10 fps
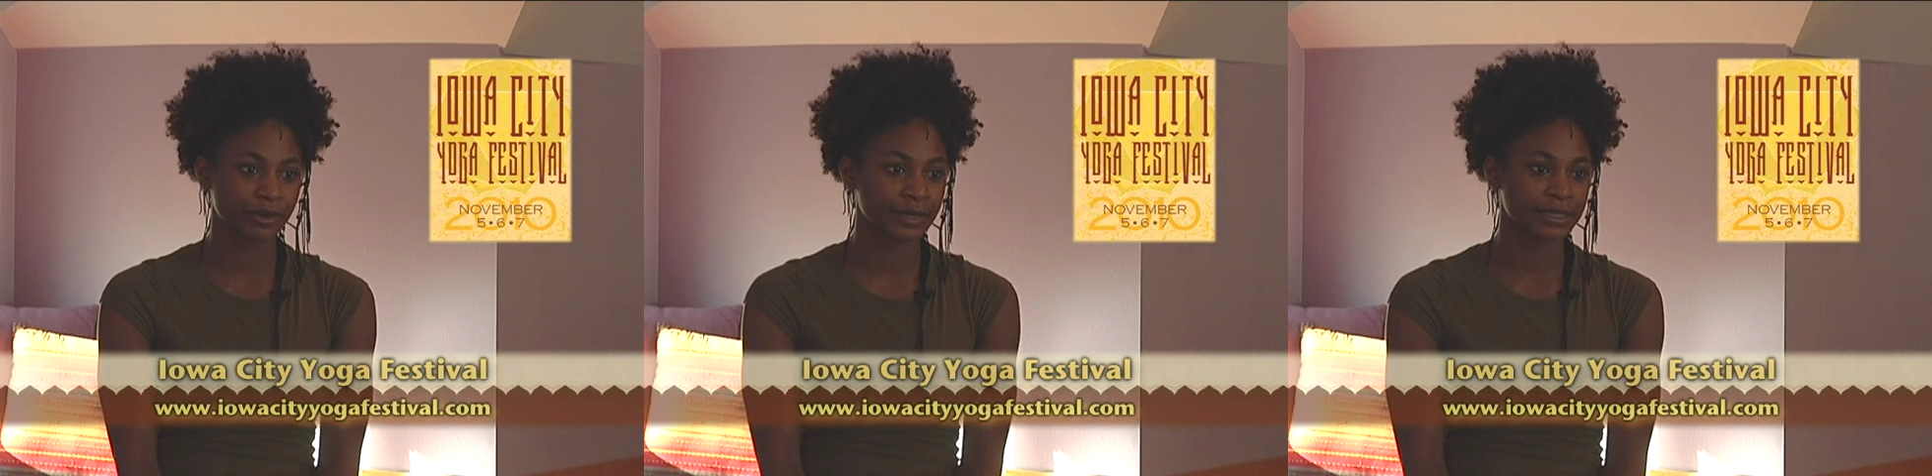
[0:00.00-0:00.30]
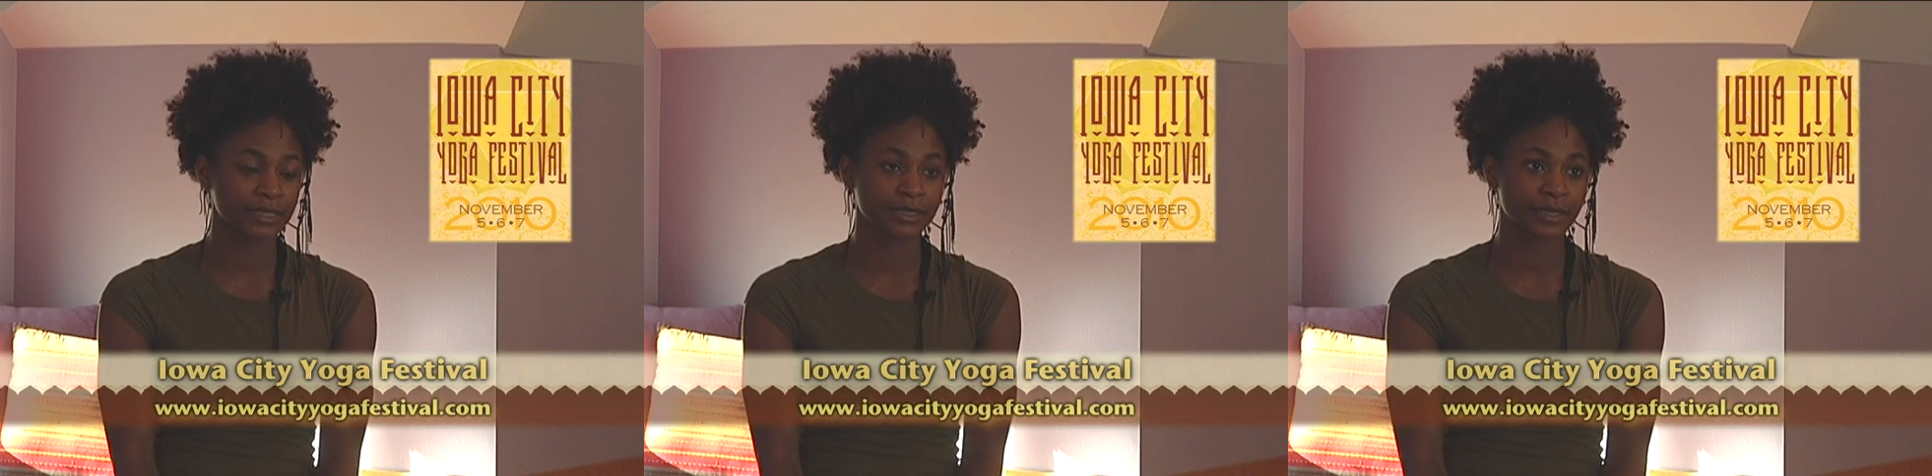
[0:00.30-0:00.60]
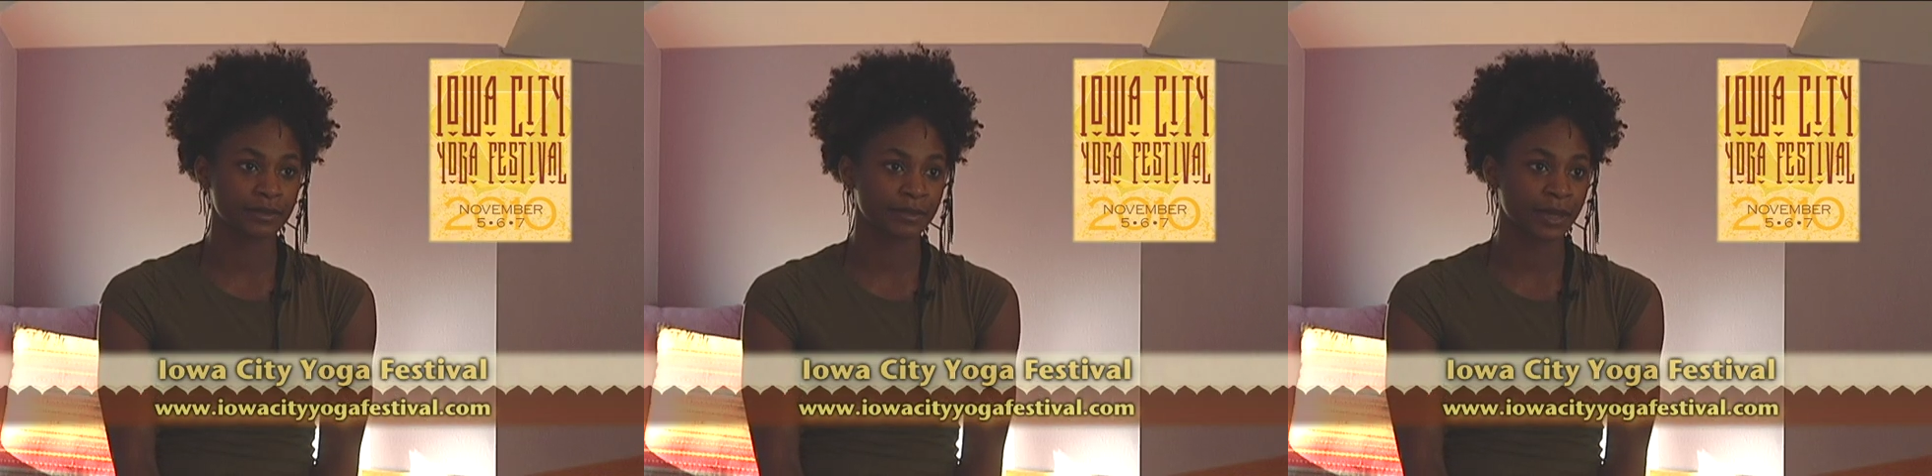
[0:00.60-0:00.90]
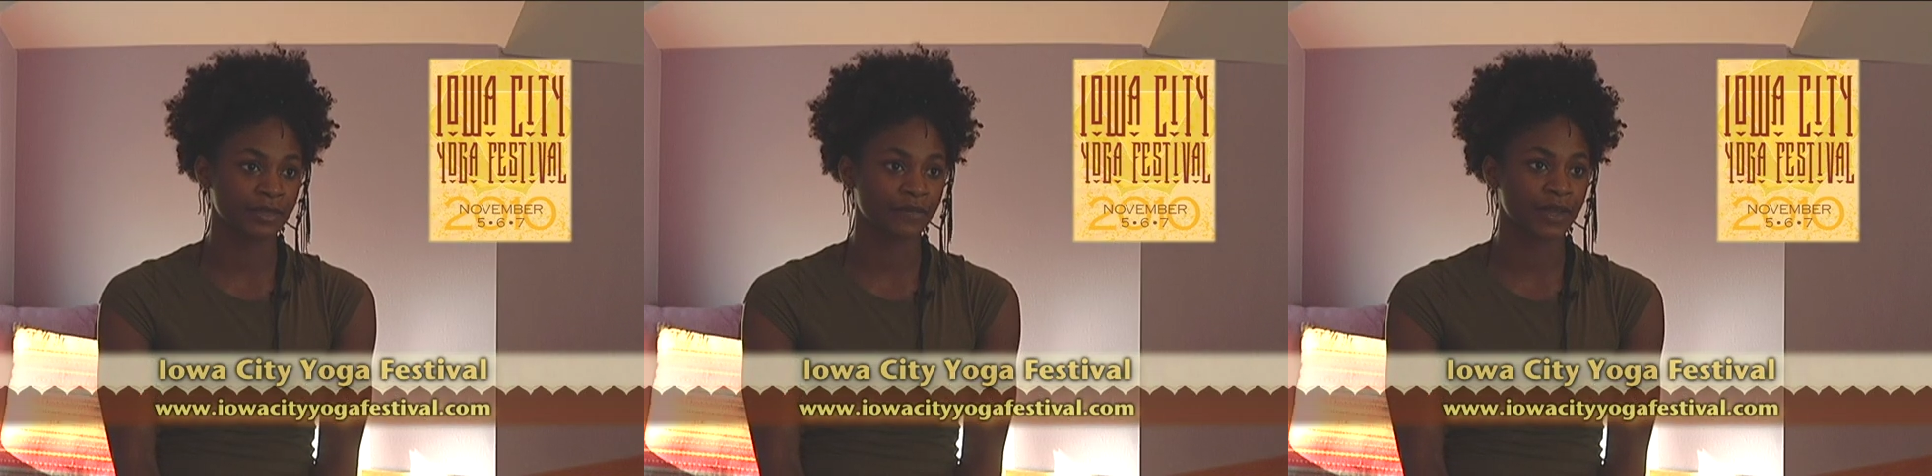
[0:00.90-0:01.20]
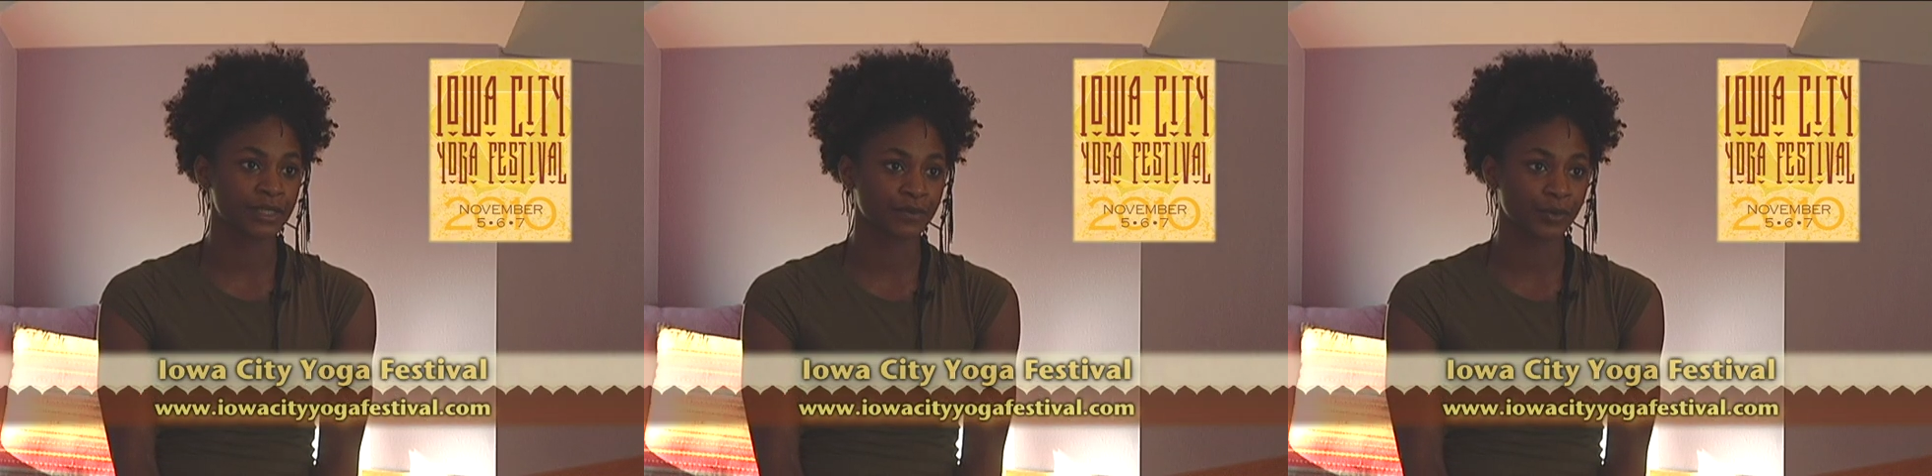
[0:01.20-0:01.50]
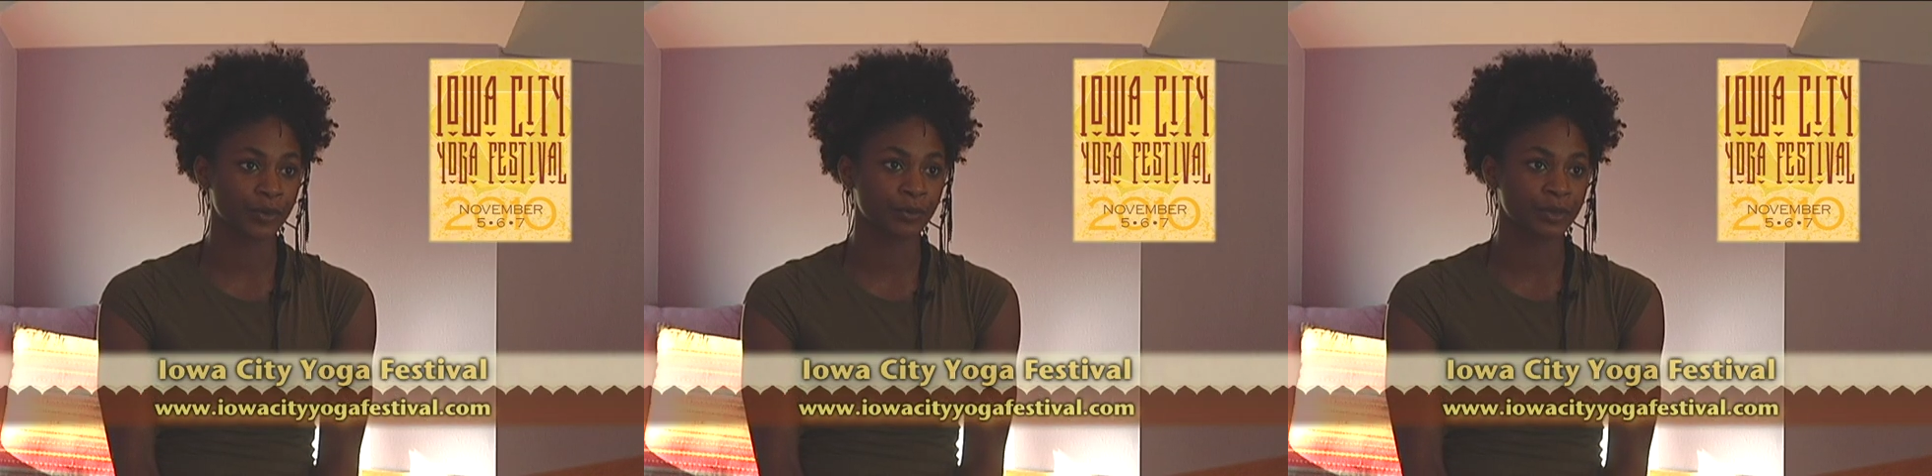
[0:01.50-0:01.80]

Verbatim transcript: or any details about the festival,